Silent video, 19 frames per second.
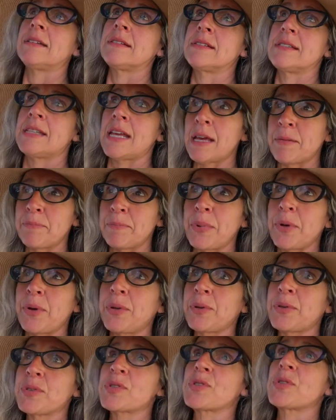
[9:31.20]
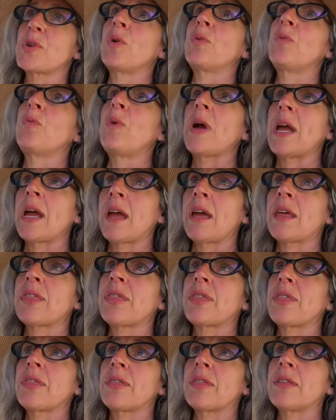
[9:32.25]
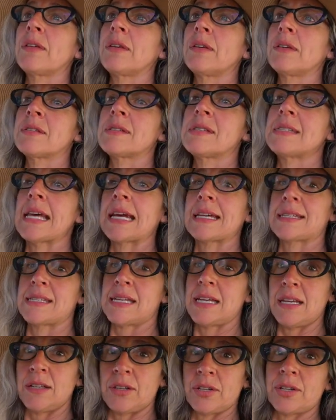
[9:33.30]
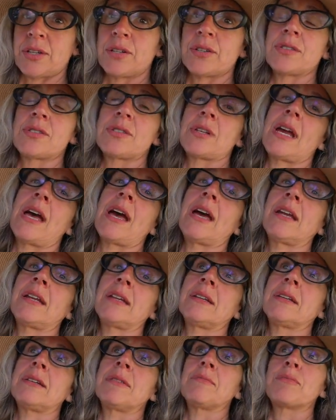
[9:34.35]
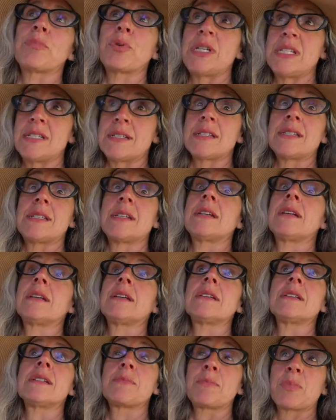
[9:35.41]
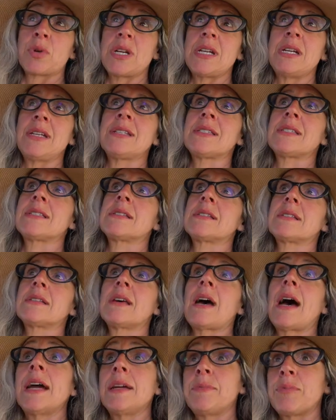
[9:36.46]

temples with sex healers and priestesses, priests, high